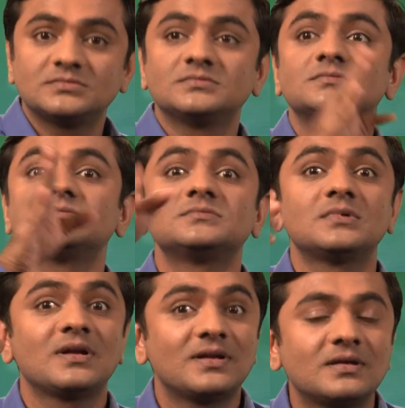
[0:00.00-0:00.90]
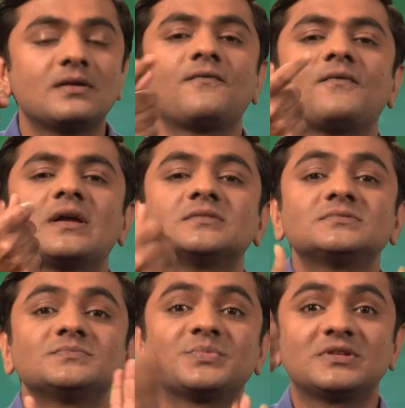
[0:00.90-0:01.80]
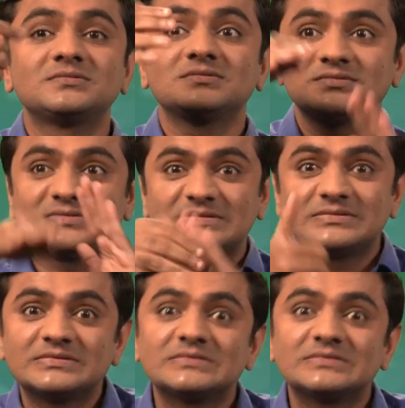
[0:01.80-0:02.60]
Bank unions had a meeting with a minister from the